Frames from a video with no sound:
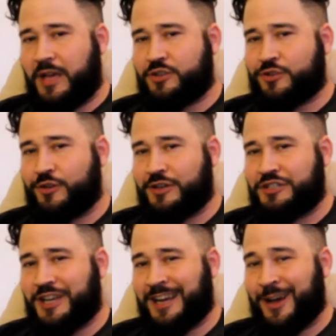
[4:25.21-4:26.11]
Make sure to
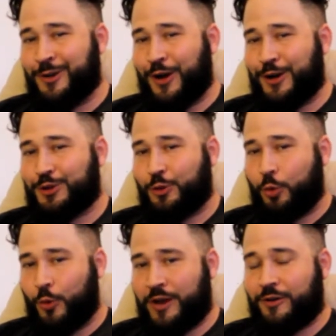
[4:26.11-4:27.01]
check out our
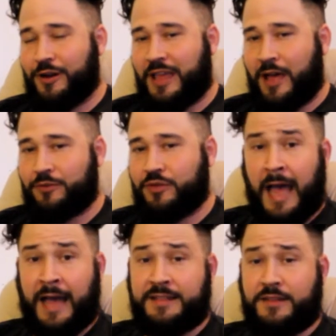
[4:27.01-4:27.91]
Twitter account,
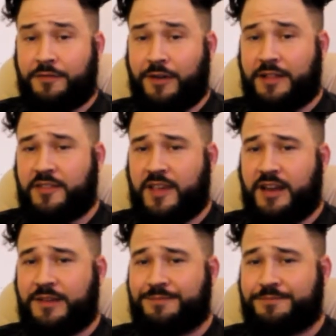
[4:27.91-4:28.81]
at The Fight
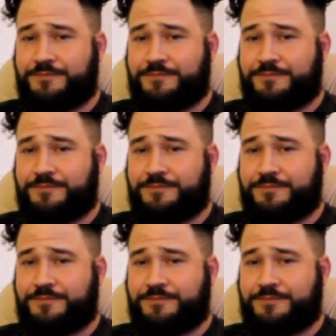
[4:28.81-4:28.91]
City.